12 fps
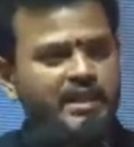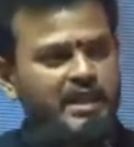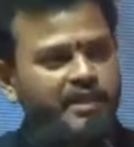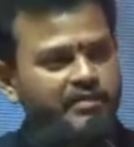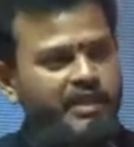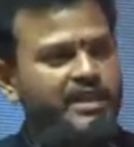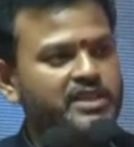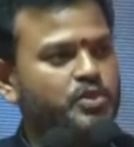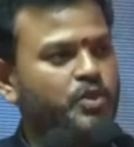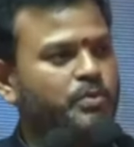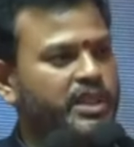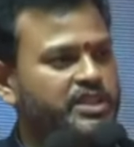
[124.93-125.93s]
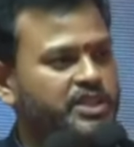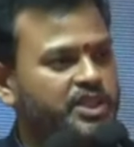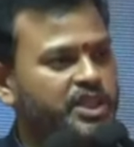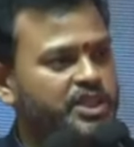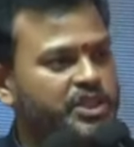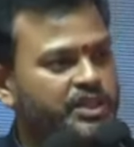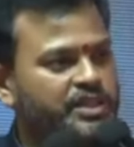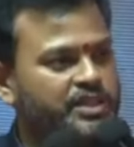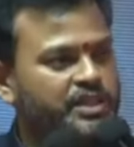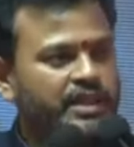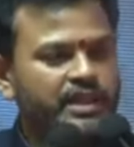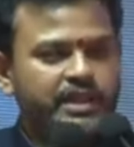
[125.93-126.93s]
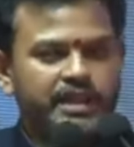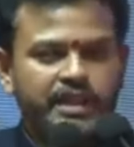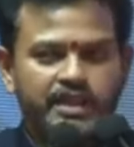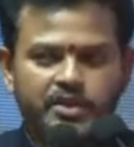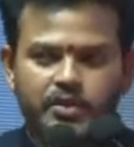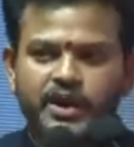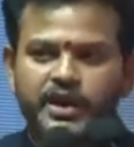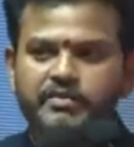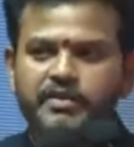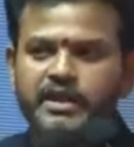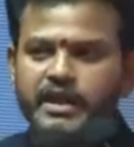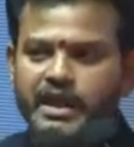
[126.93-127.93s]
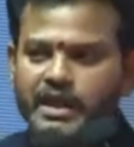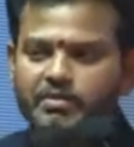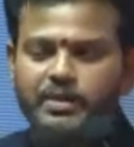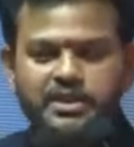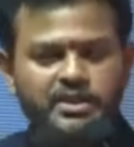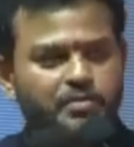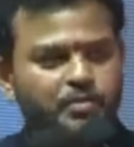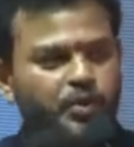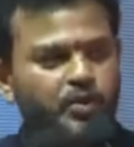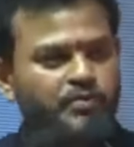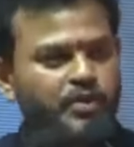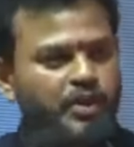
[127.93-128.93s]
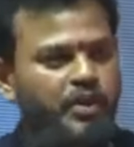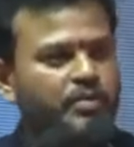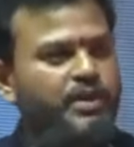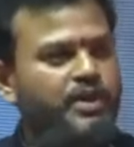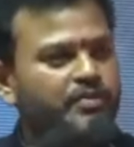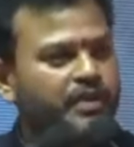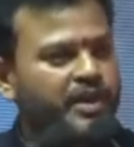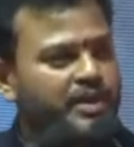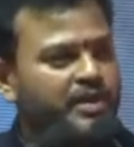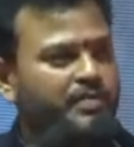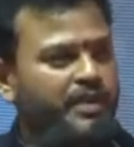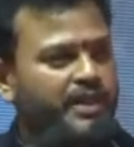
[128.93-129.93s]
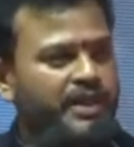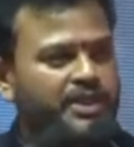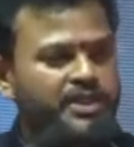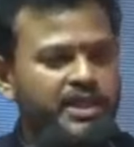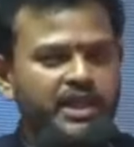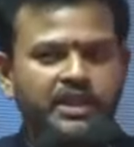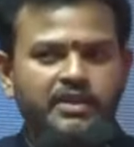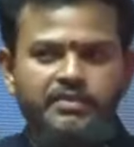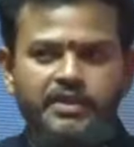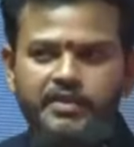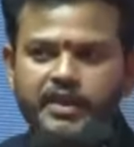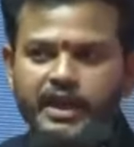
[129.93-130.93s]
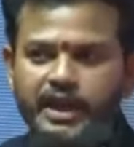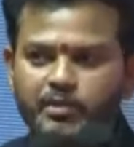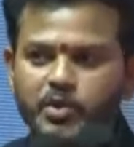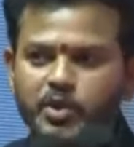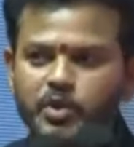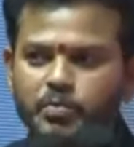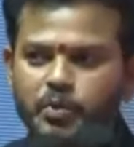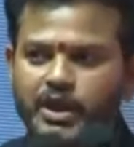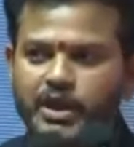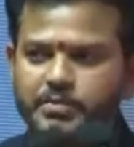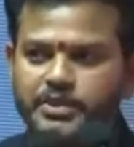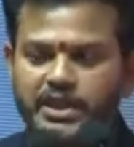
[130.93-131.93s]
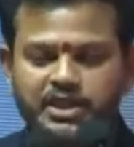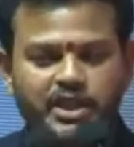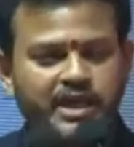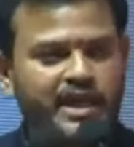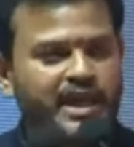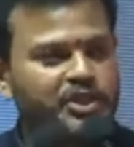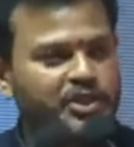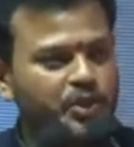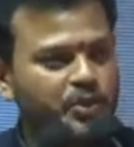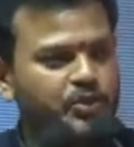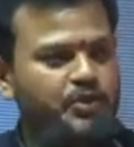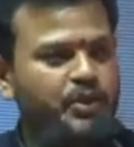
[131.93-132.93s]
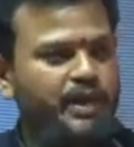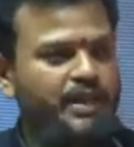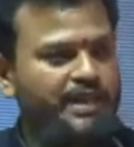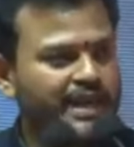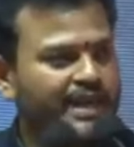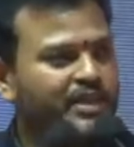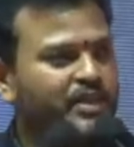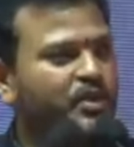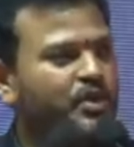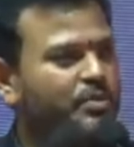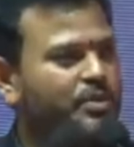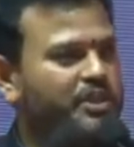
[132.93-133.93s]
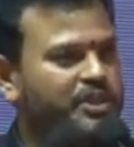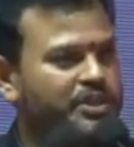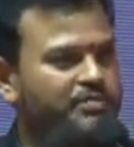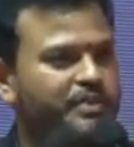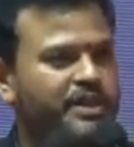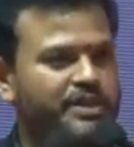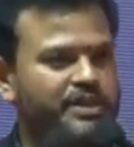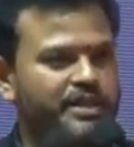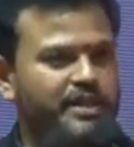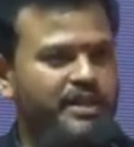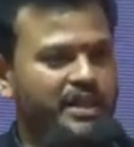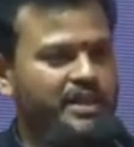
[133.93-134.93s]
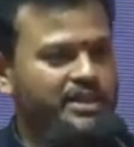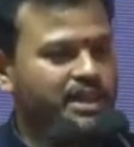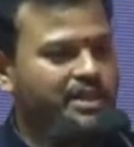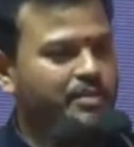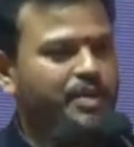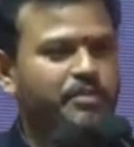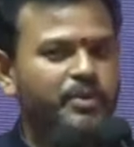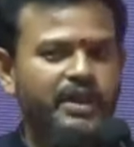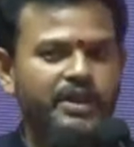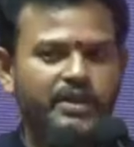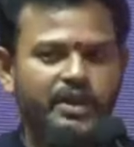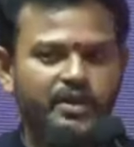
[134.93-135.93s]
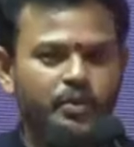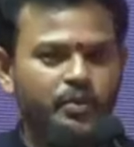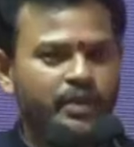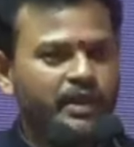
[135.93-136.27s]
giving us so many suggestions. And today, with the help and support of the government of Andhra Pradesh, we were able to put up such a grand show. So I thank the Honorable Chief Minister Na Chandrababu Naidu Garu